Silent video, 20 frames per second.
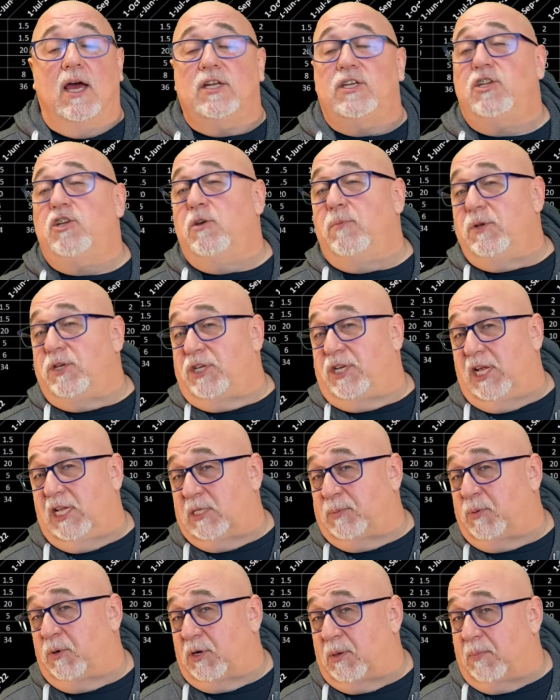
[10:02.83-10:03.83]
2
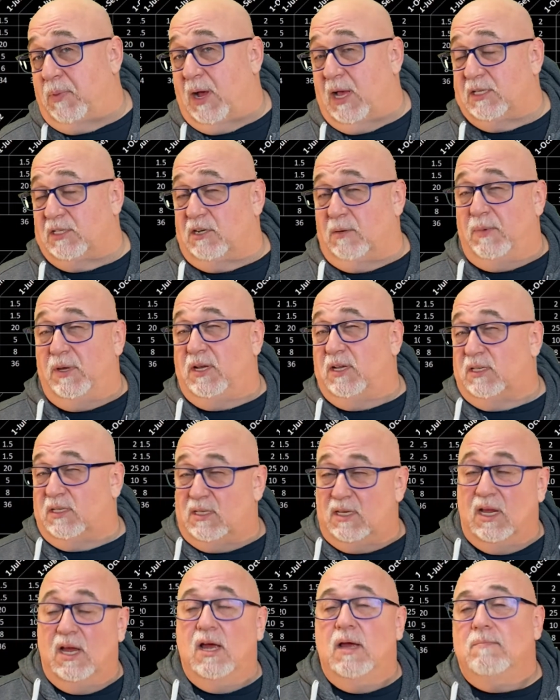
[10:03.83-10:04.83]
machines per compositor
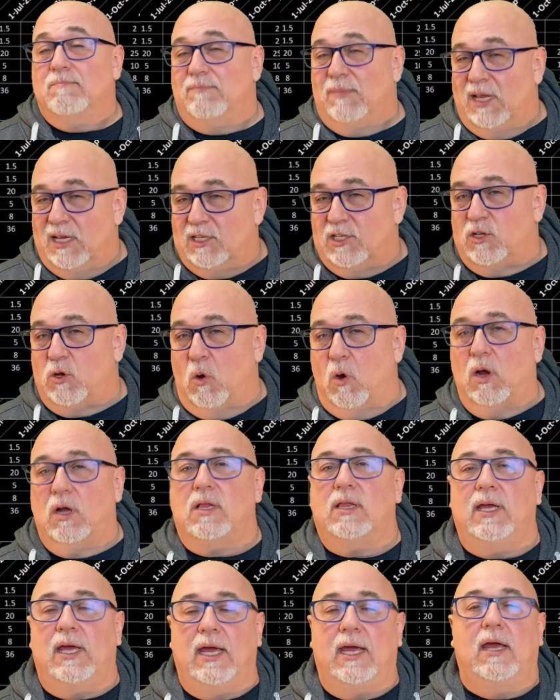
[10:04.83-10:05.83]
because
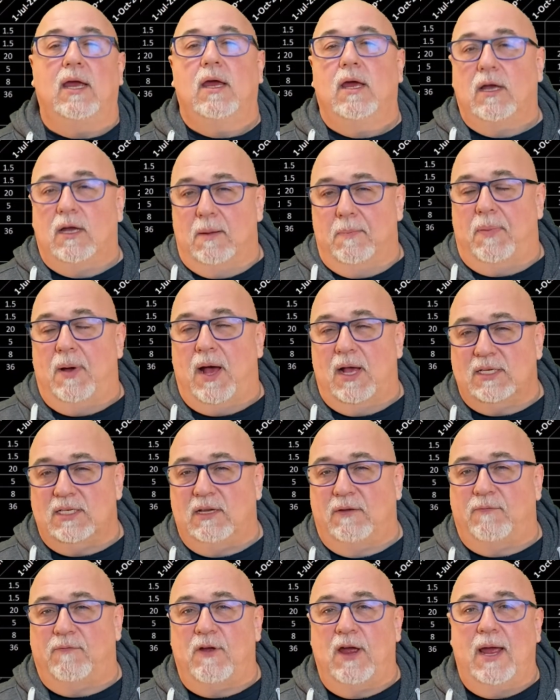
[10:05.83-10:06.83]
historically,
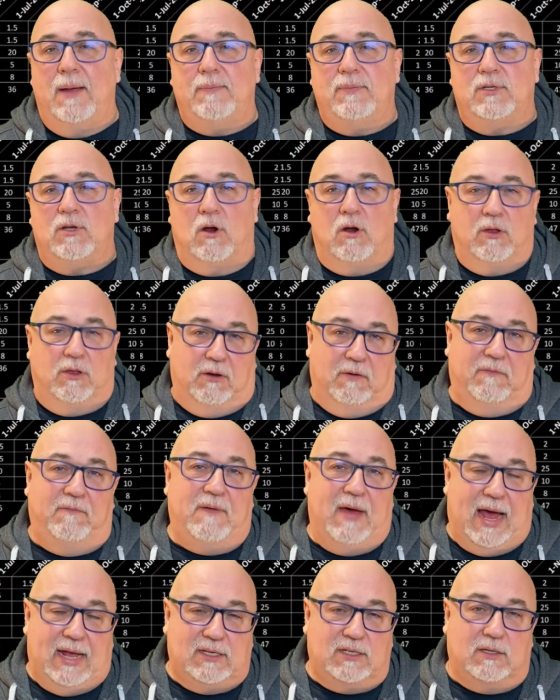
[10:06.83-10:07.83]
compositing frames are a little
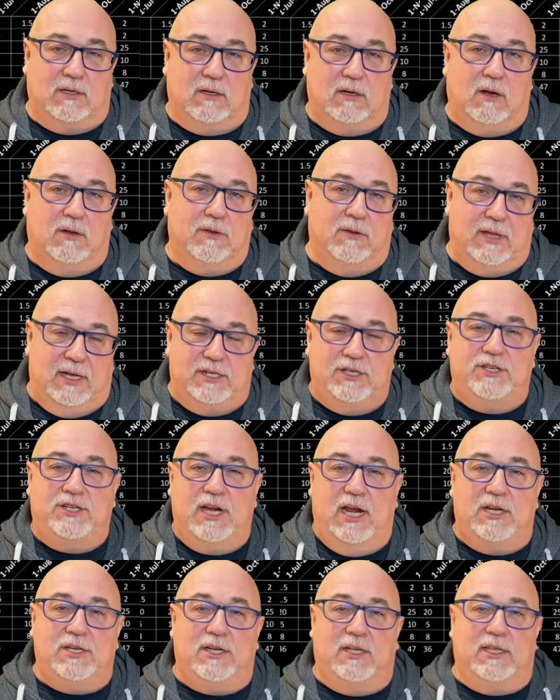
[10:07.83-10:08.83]
faster, although that's
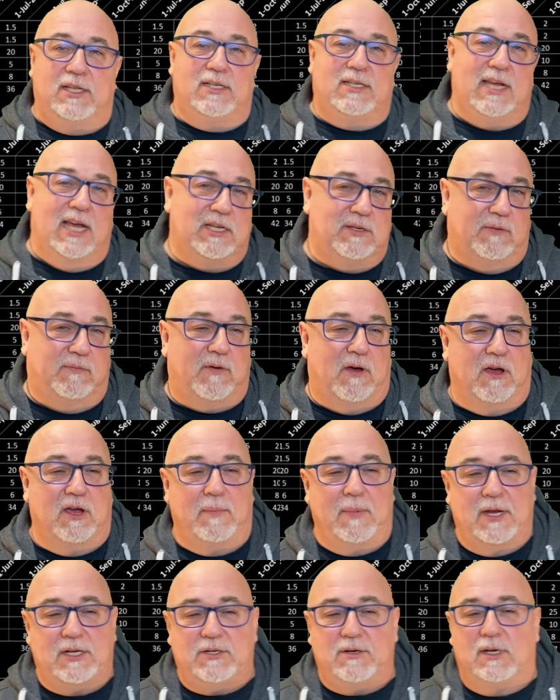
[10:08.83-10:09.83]
changing these days with
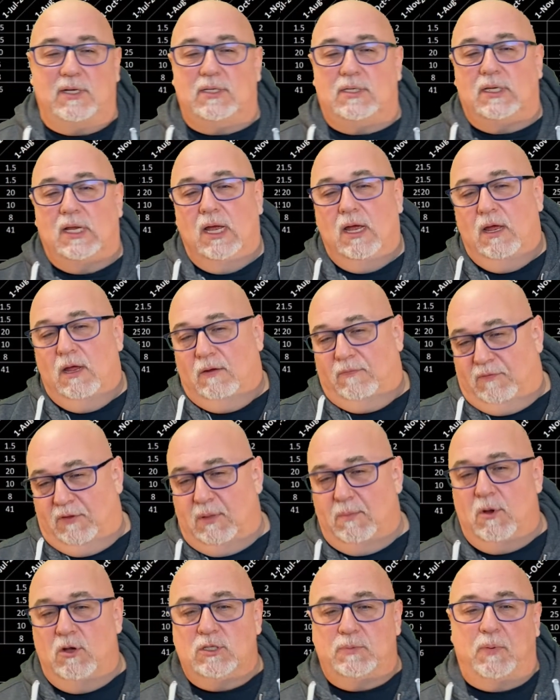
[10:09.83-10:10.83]
volumetrics. For
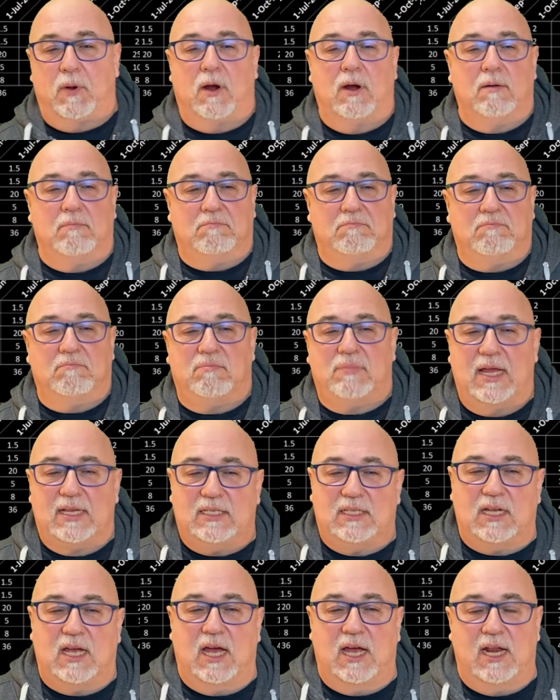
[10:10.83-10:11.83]
the most part,
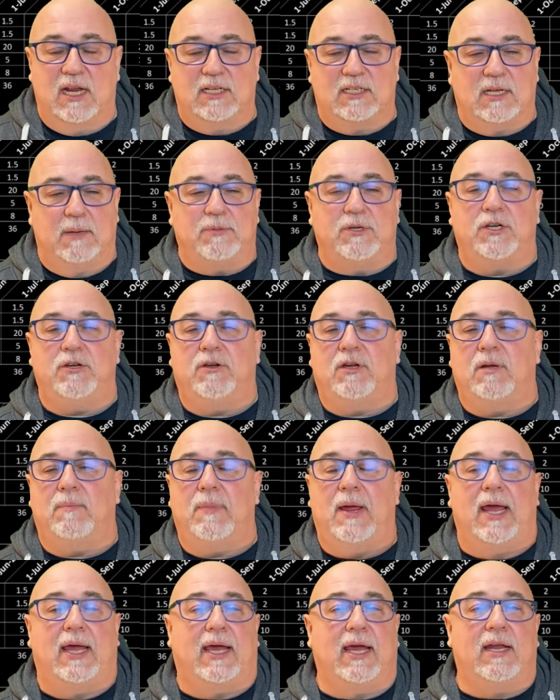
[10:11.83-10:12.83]
that's an assumption you
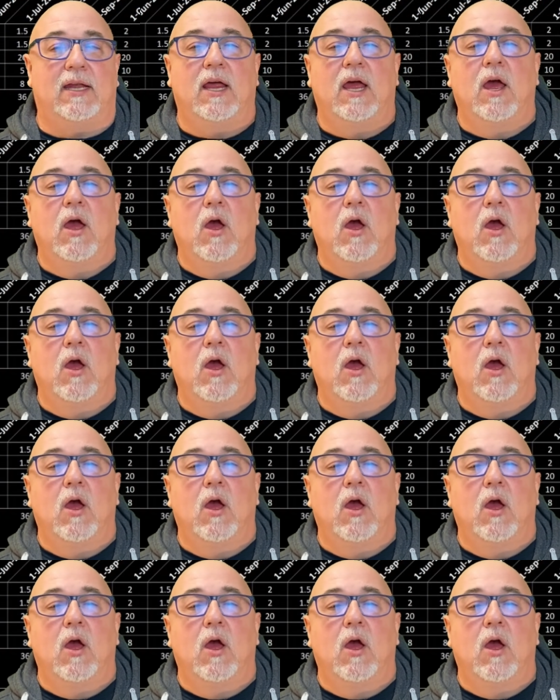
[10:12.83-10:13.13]
can make. And